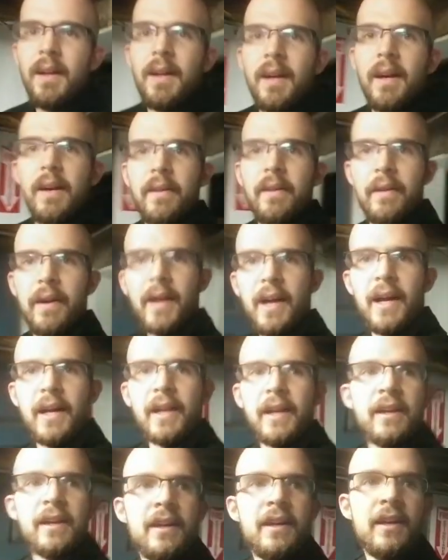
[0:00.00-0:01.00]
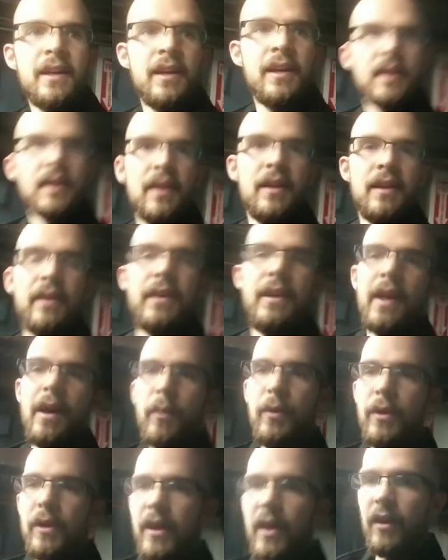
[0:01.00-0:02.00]
Alright, now
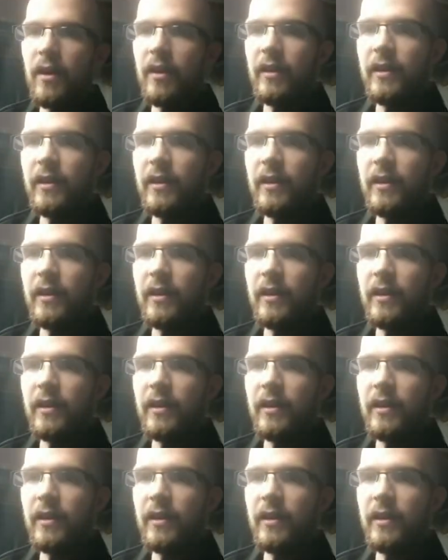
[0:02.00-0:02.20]
we are